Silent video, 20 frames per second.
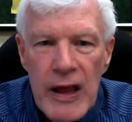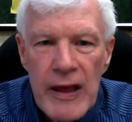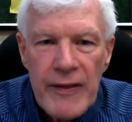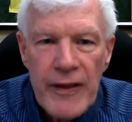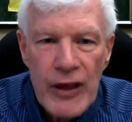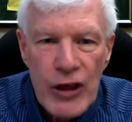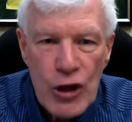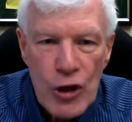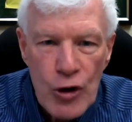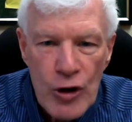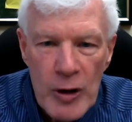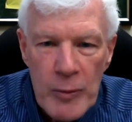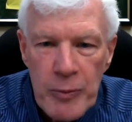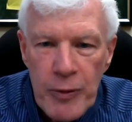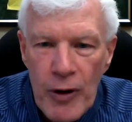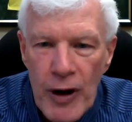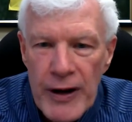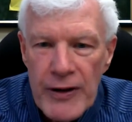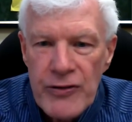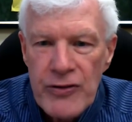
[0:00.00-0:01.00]
the unit
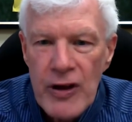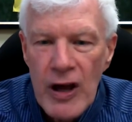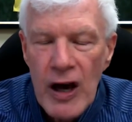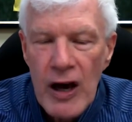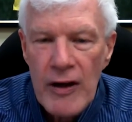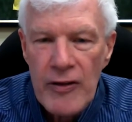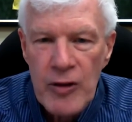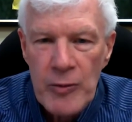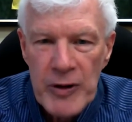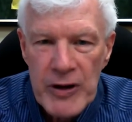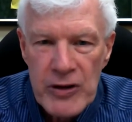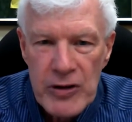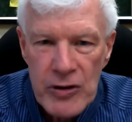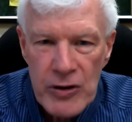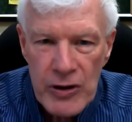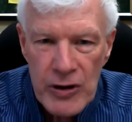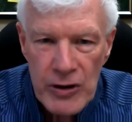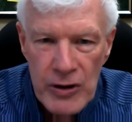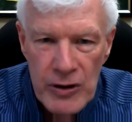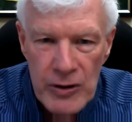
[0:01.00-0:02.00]
price of the
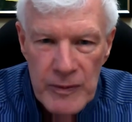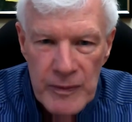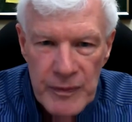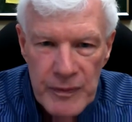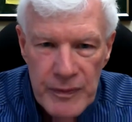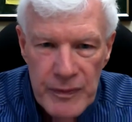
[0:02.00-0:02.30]
material.